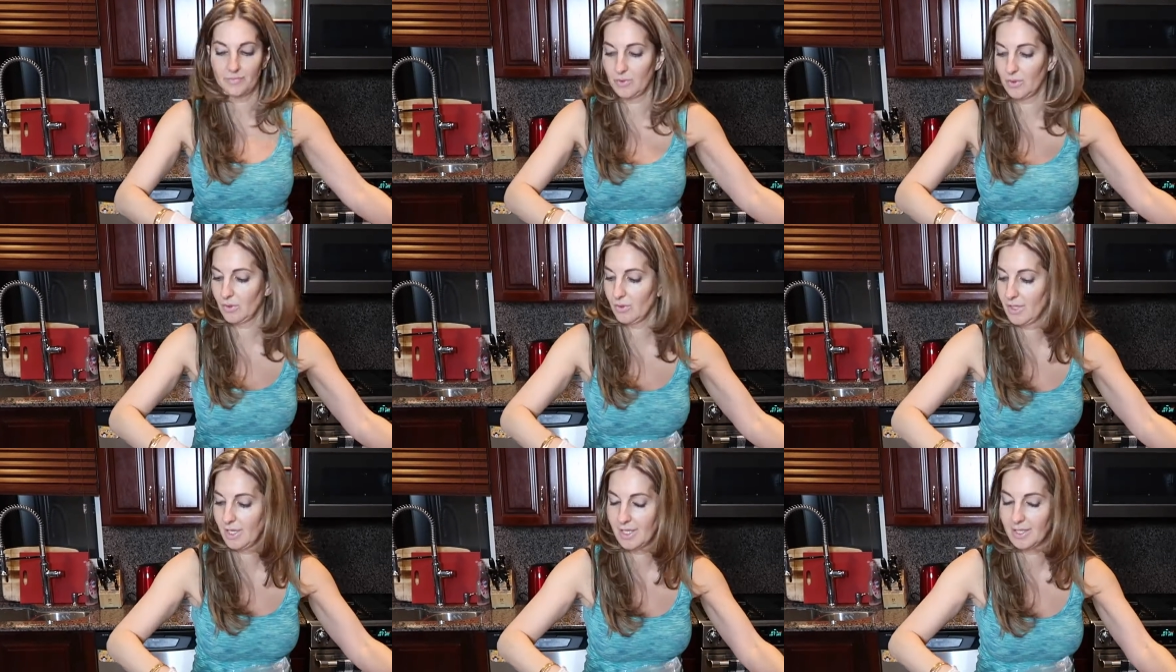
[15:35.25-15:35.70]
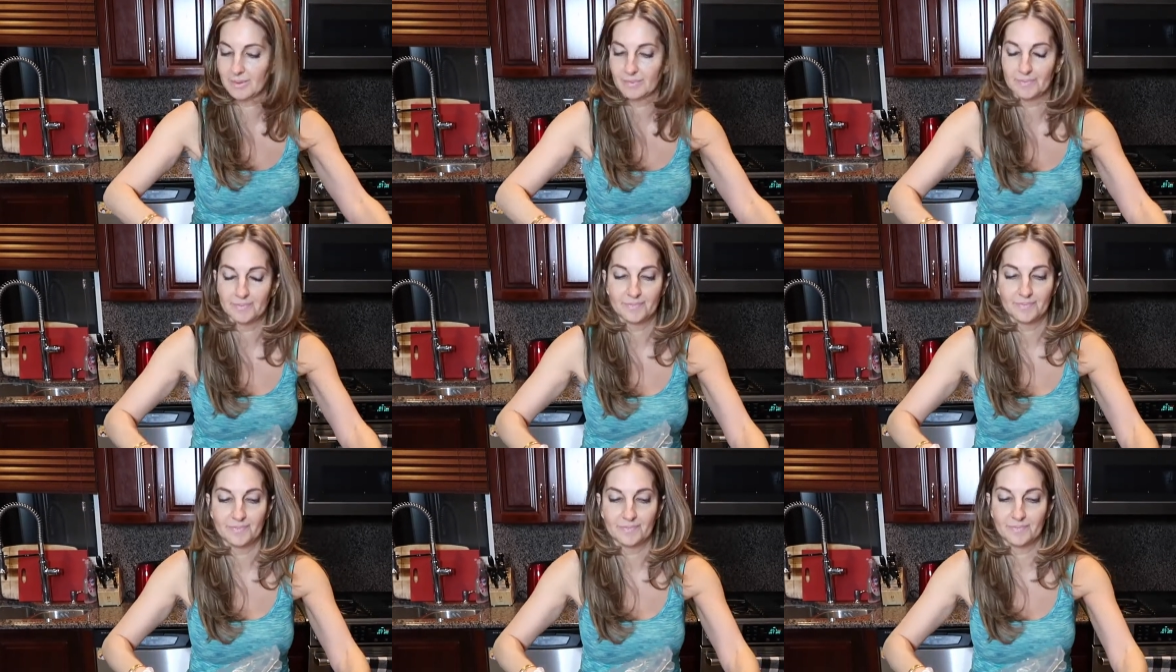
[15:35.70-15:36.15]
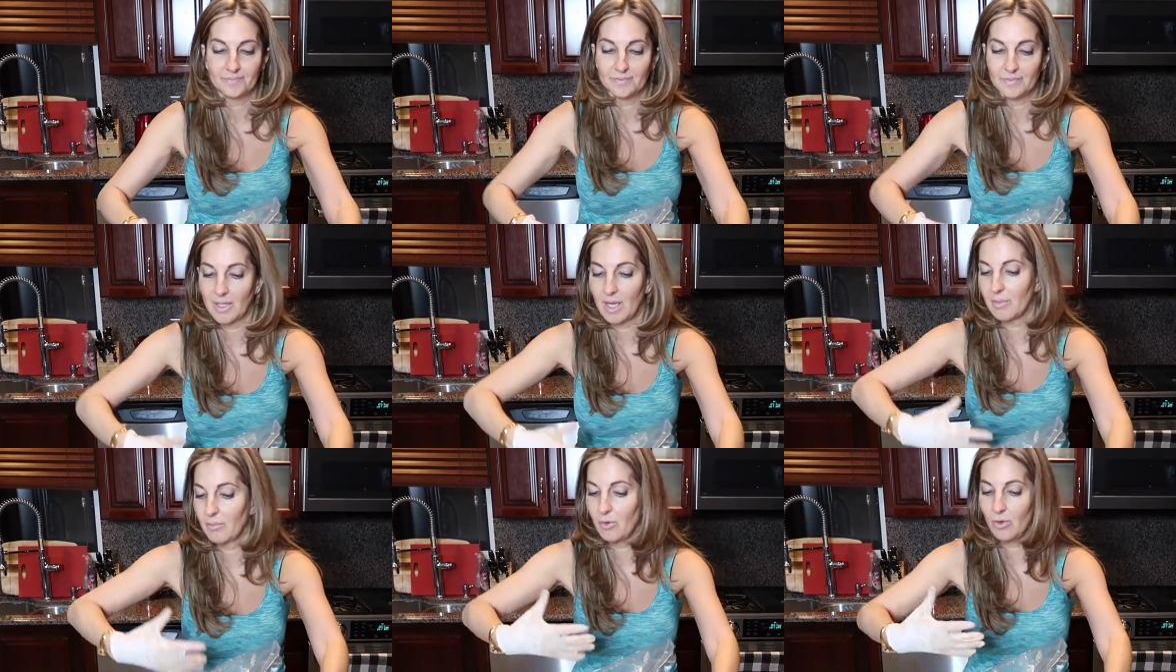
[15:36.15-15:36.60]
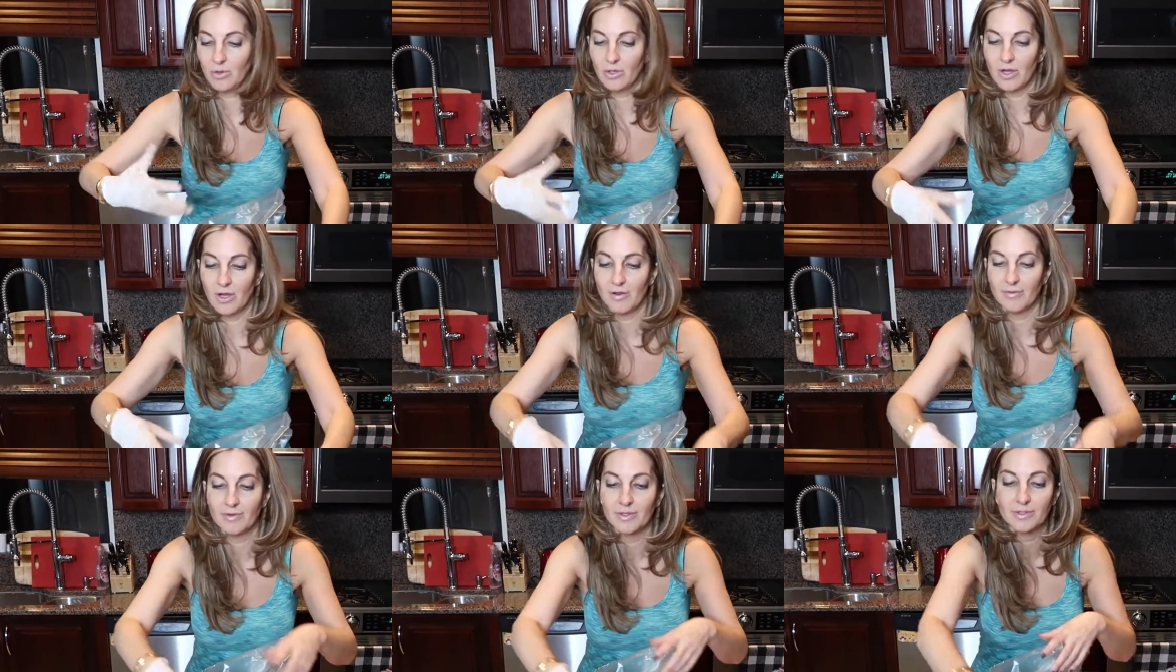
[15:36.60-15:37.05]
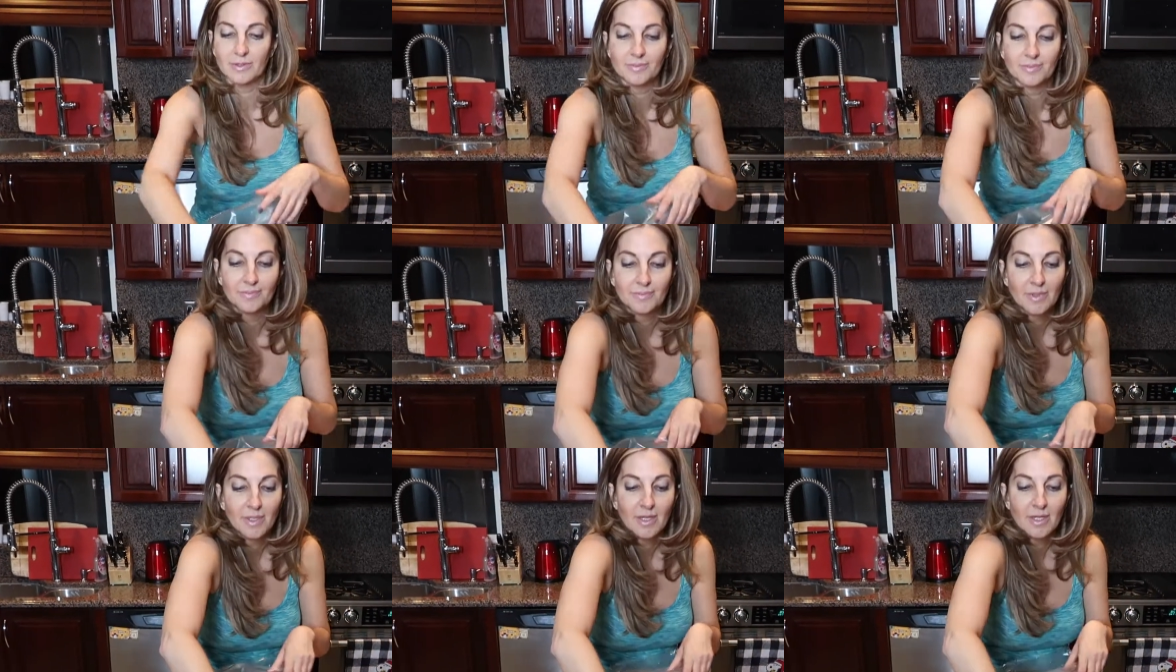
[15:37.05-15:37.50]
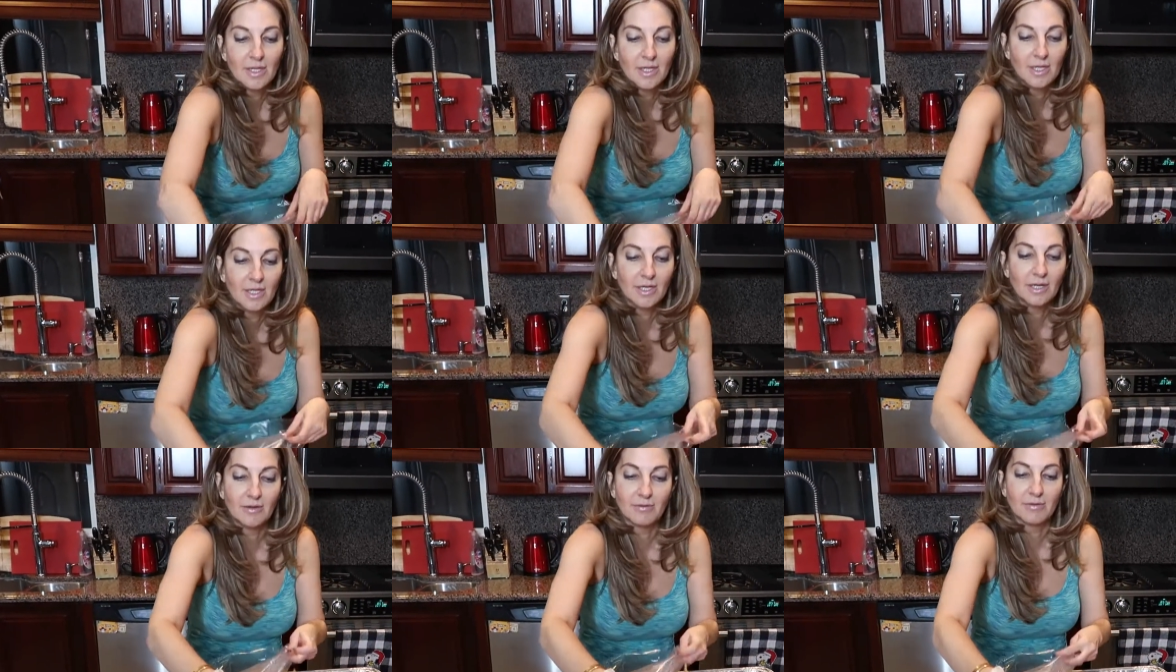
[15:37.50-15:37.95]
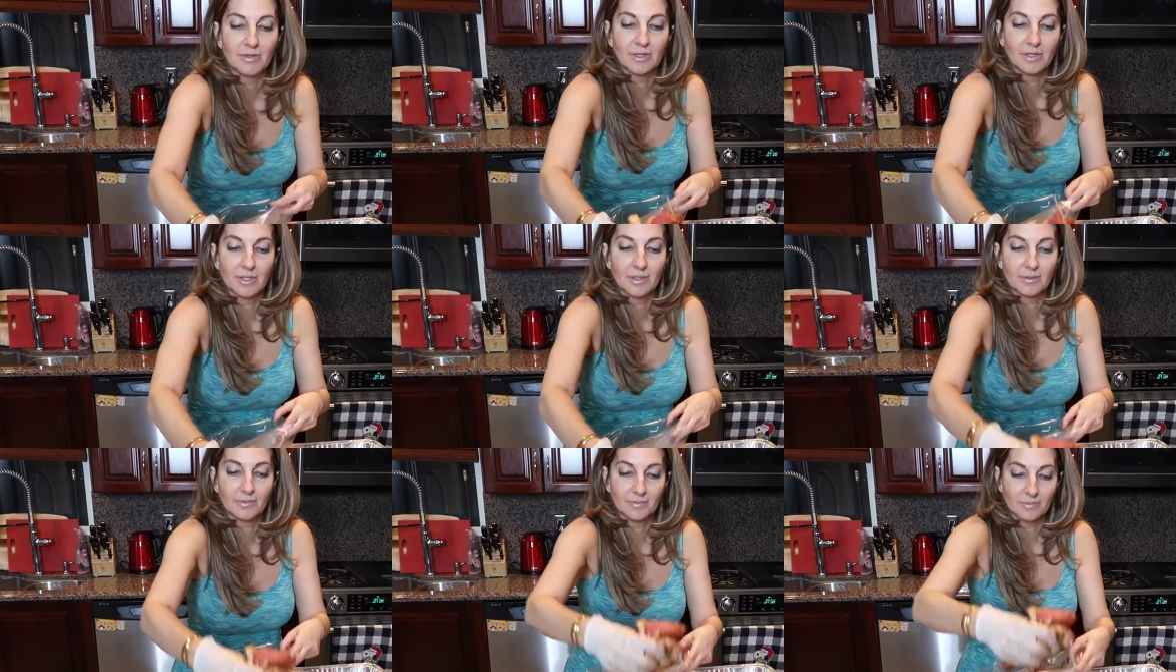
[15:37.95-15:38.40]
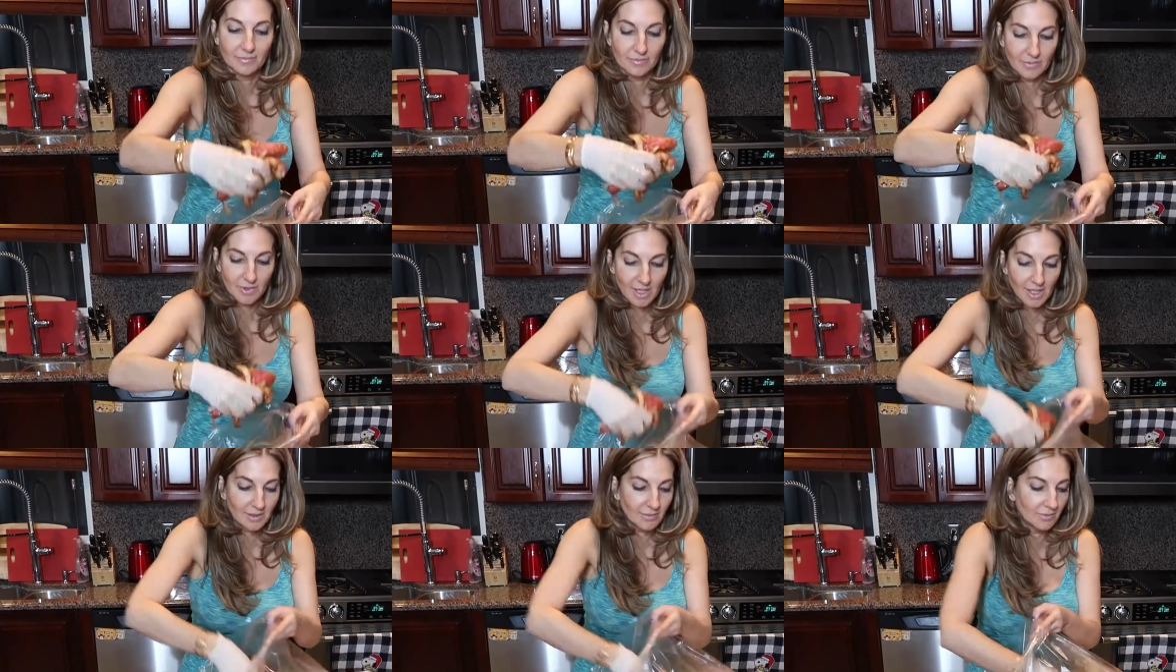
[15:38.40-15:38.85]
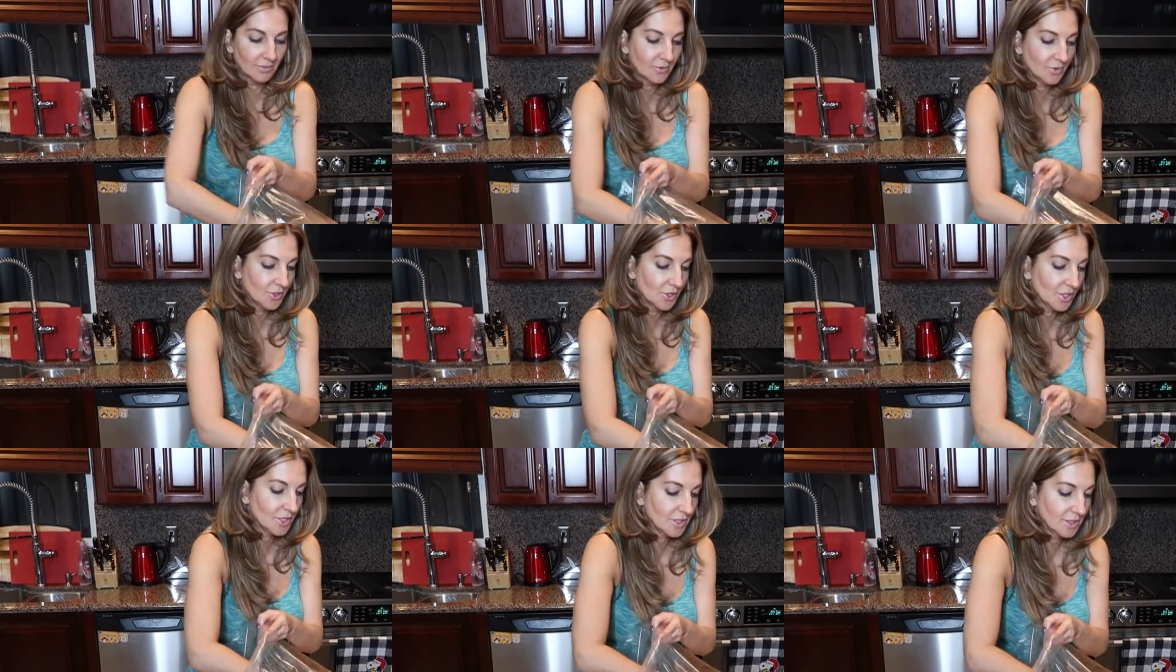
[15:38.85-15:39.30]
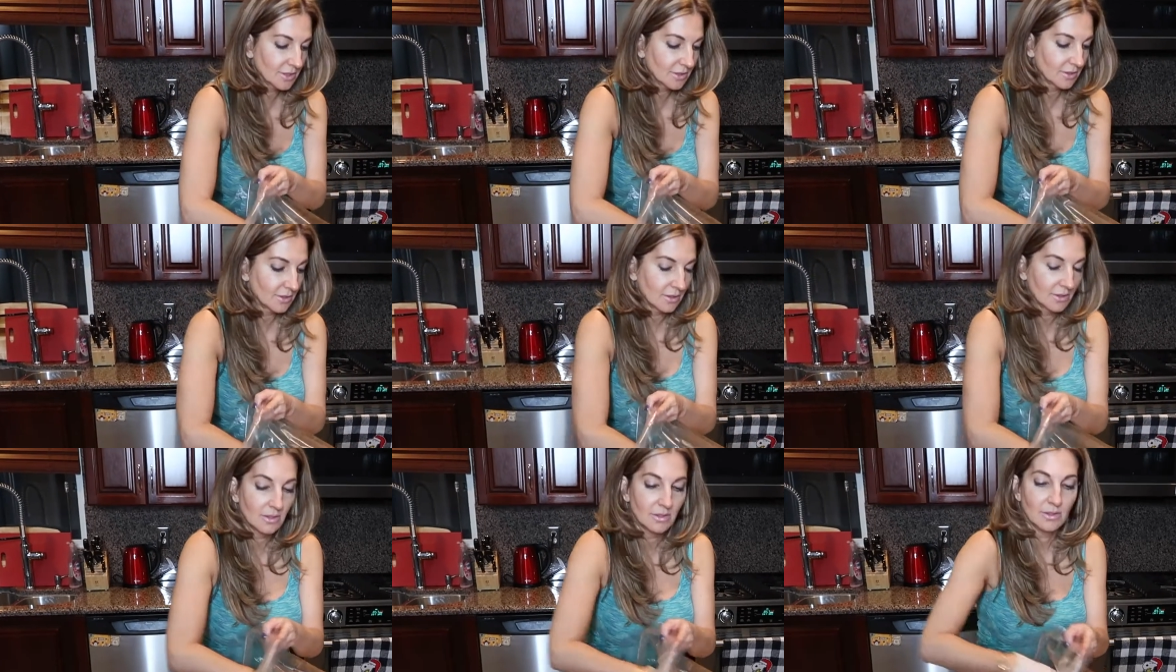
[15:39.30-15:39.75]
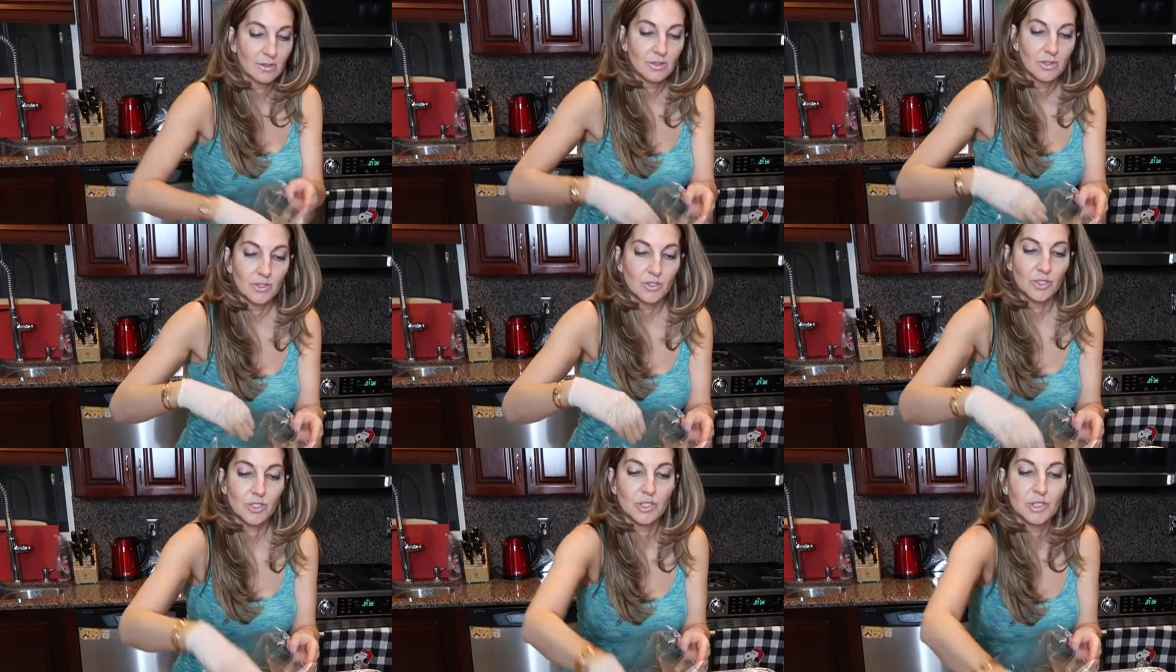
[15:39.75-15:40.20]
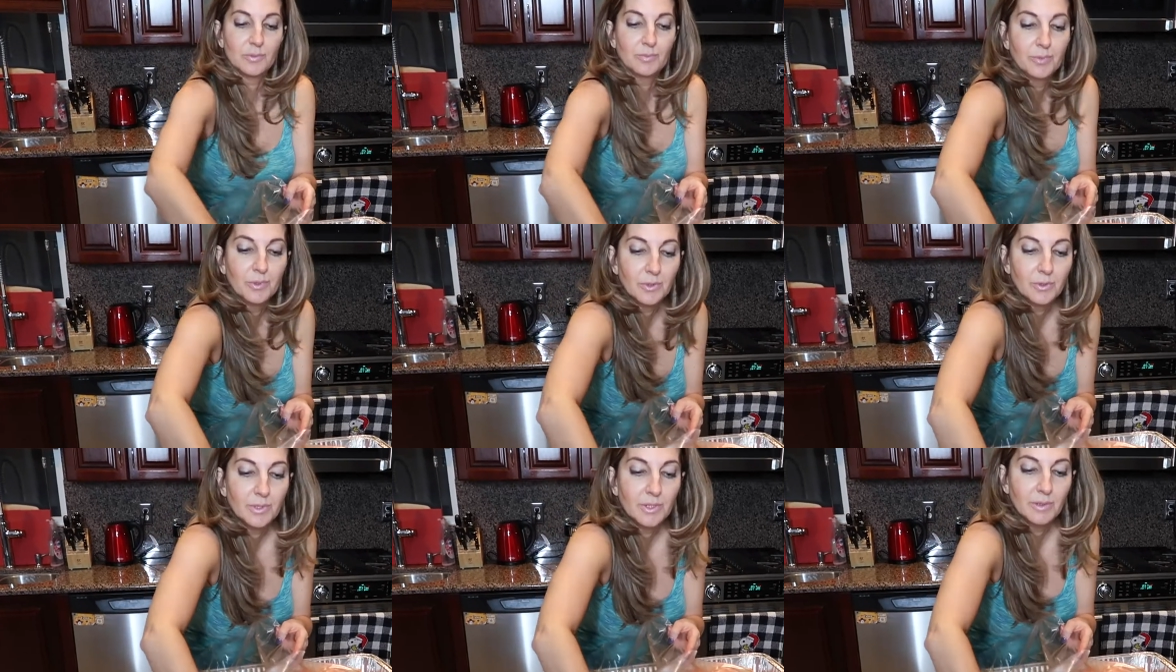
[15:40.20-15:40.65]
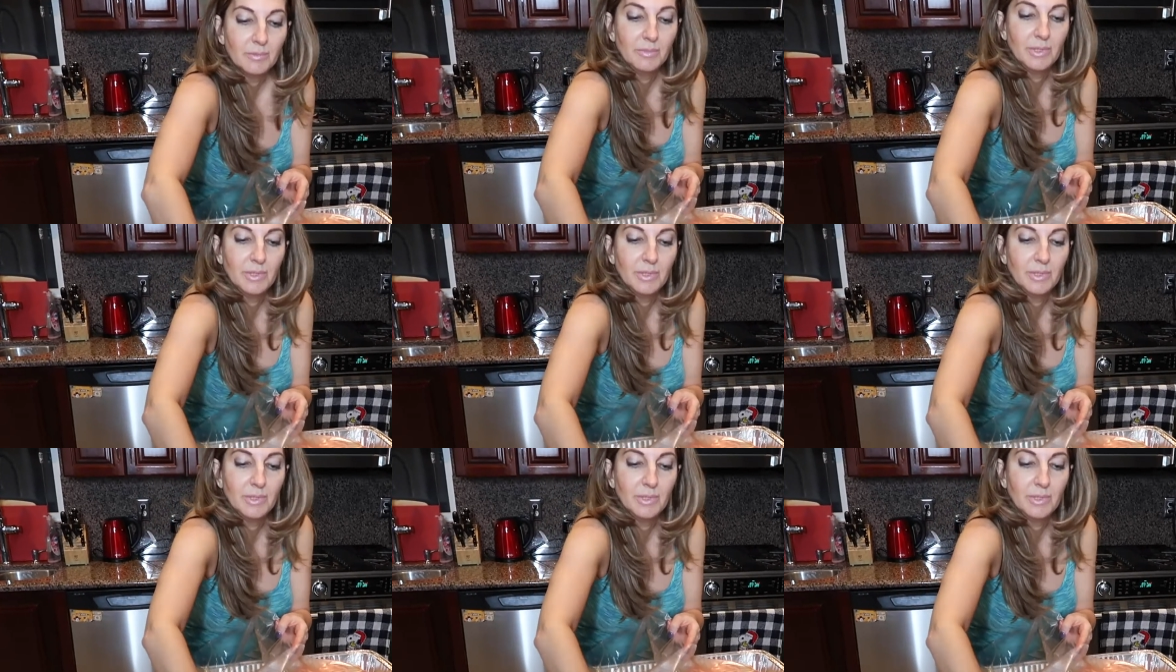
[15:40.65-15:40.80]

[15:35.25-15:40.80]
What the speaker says: Okay, I'm all covered in everything. Okay, just put the